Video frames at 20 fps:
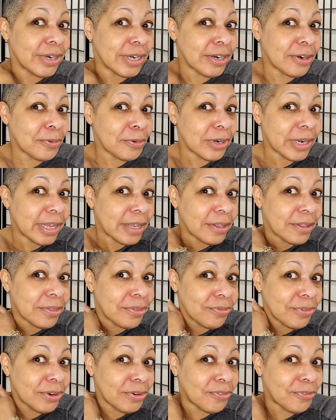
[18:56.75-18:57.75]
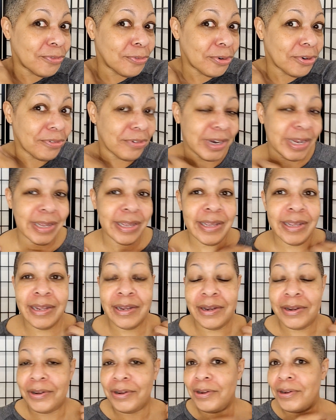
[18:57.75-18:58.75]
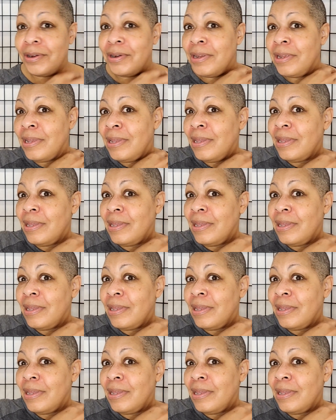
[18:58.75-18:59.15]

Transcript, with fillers: and there were like three or four right here